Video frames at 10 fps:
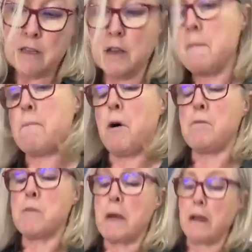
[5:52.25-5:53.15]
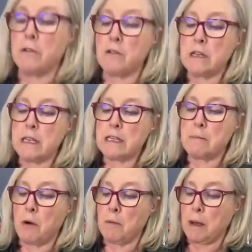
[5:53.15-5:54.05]
So you pop them out, and you can
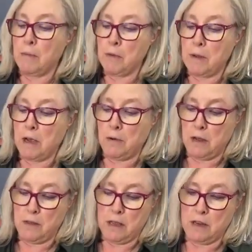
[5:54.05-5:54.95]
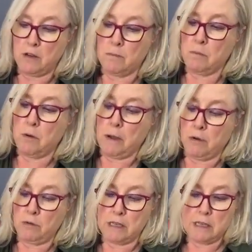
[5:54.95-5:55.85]
easily pop them out, and then you can
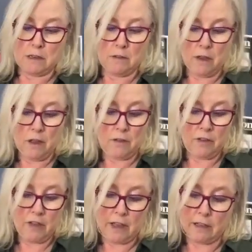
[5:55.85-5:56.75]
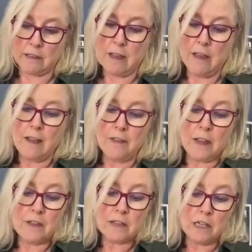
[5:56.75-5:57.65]
pop out all these little other things.
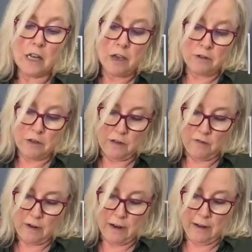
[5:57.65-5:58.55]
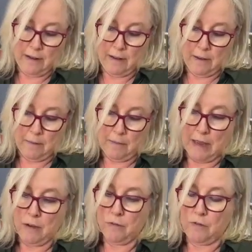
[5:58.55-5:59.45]
Then there's loads of different
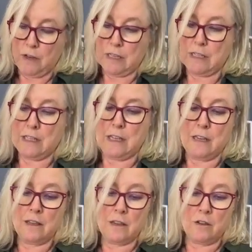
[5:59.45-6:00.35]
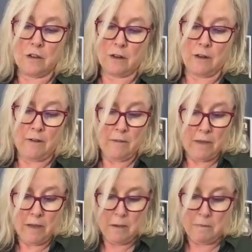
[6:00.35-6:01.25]
outfits that you can
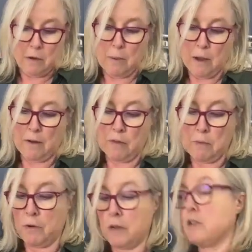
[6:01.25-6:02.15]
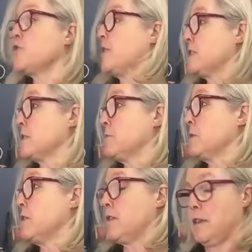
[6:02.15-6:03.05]
pop out of the book and dress
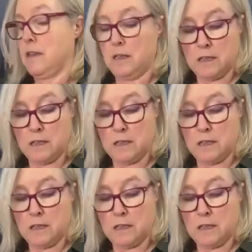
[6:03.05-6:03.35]
them with.